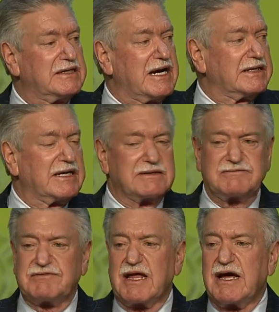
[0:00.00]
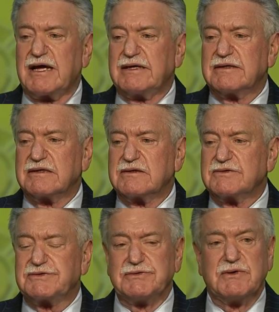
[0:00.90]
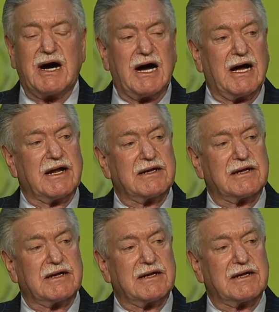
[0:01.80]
I got flying a little too high.